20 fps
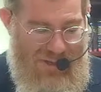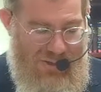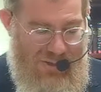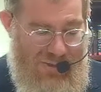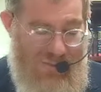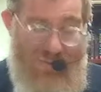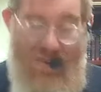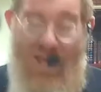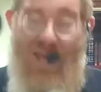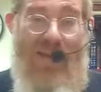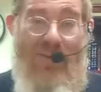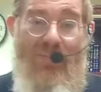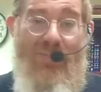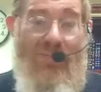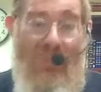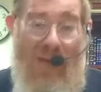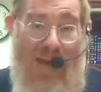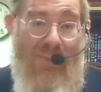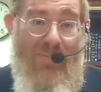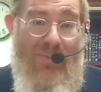uvehema
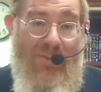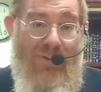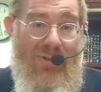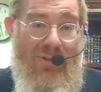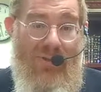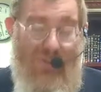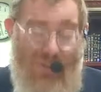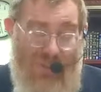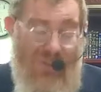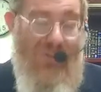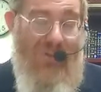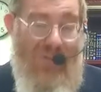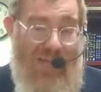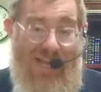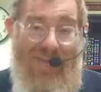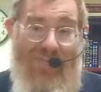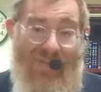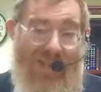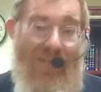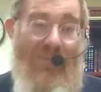rabba, and there are also a lot
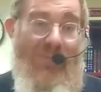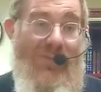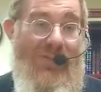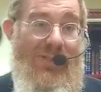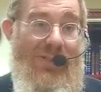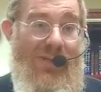of animals